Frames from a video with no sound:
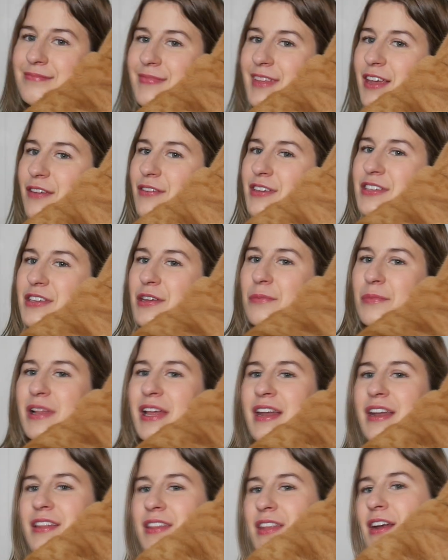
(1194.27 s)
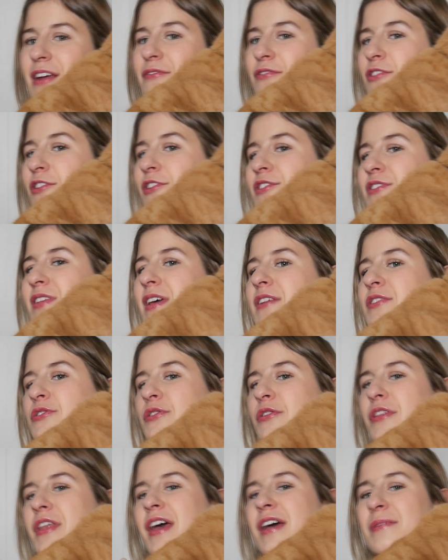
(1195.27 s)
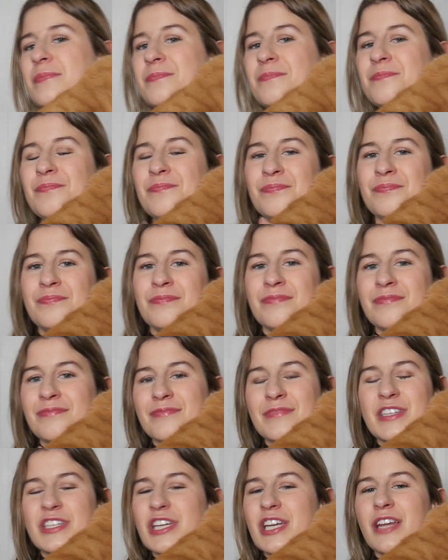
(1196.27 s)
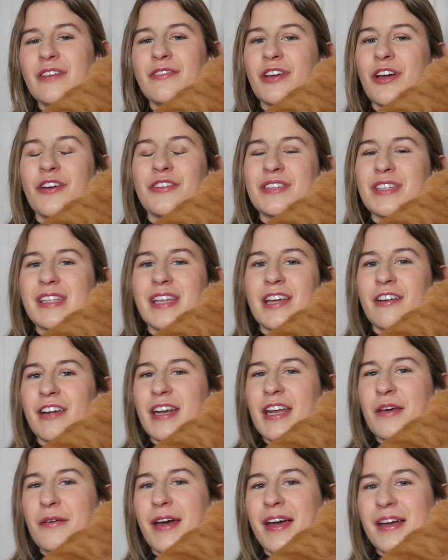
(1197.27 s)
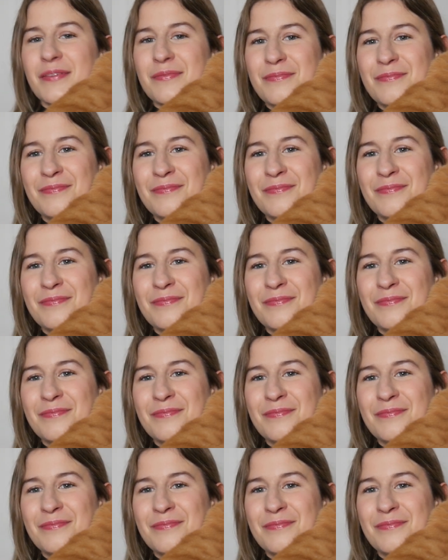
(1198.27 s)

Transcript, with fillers: Evie's complaining that I've closed that door there. She never goes in there anyway.